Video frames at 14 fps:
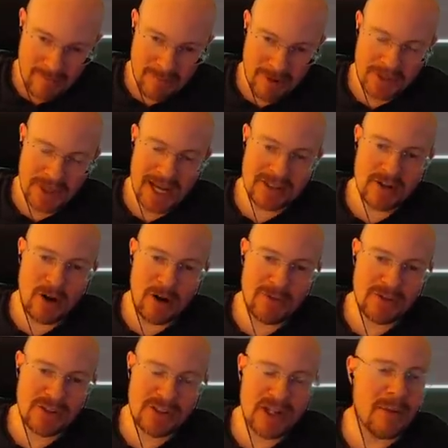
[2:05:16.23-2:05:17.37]
But that's
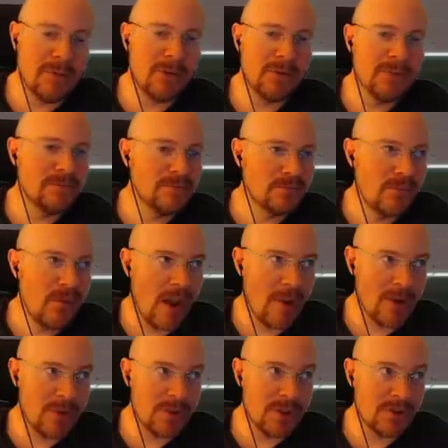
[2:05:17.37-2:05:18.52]
almost doubled how
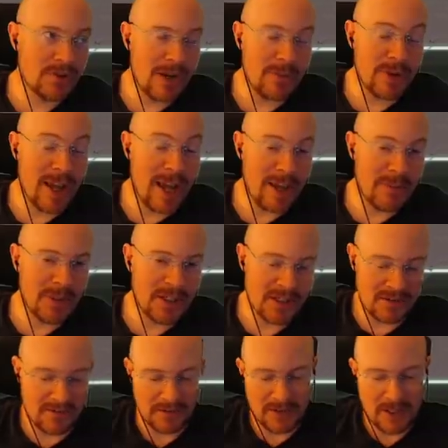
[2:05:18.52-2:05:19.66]
much we scrap we had
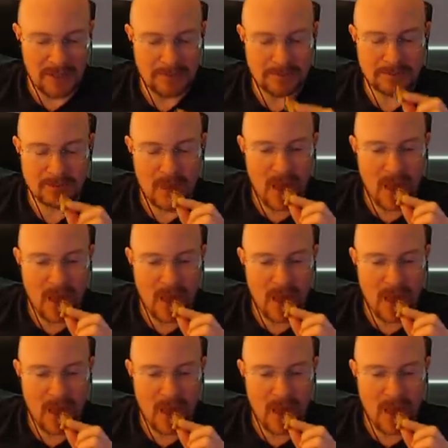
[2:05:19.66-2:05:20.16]
because of um,